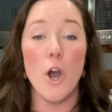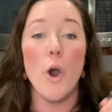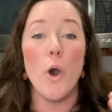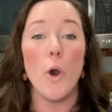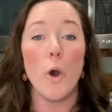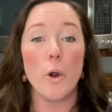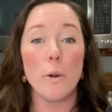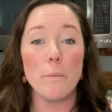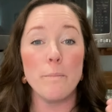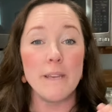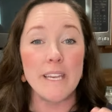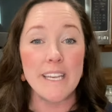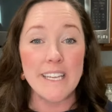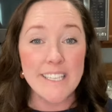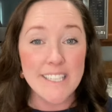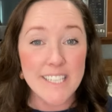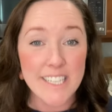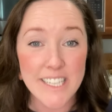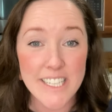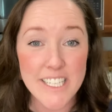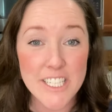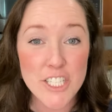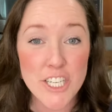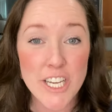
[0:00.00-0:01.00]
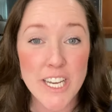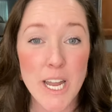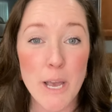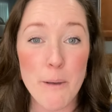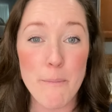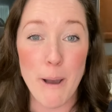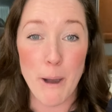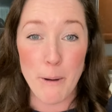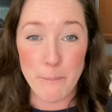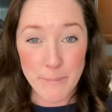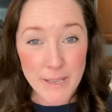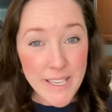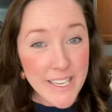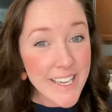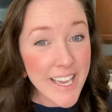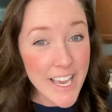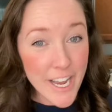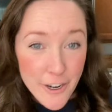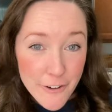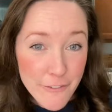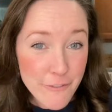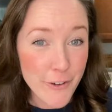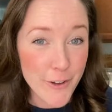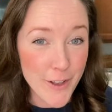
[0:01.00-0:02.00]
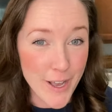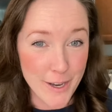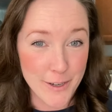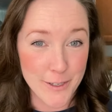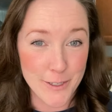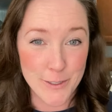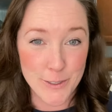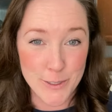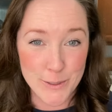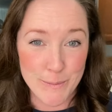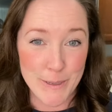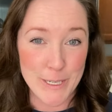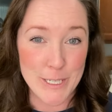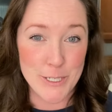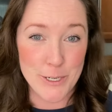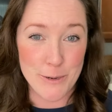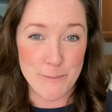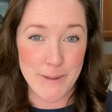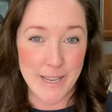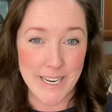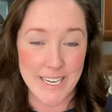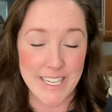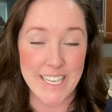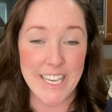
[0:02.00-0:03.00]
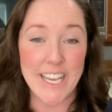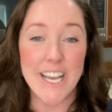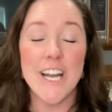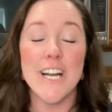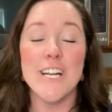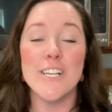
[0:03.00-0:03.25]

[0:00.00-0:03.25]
or being diligent about being careful how you spend your money.